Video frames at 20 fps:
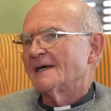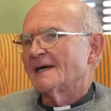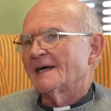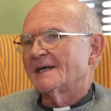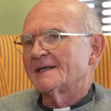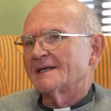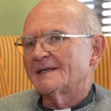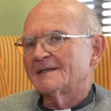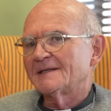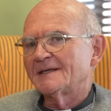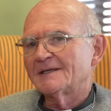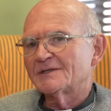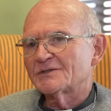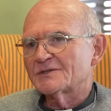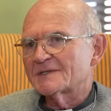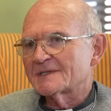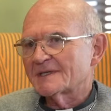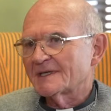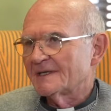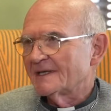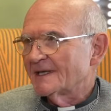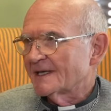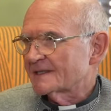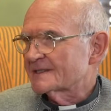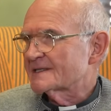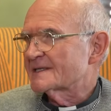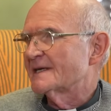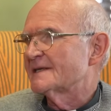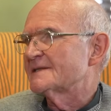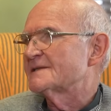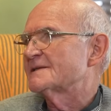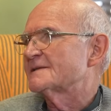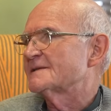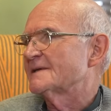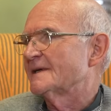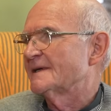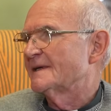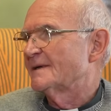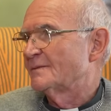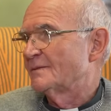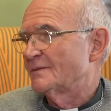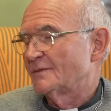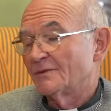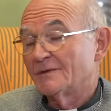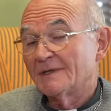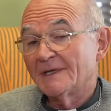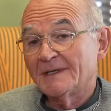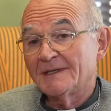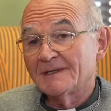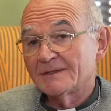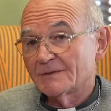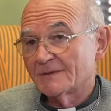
And I think it just connects us really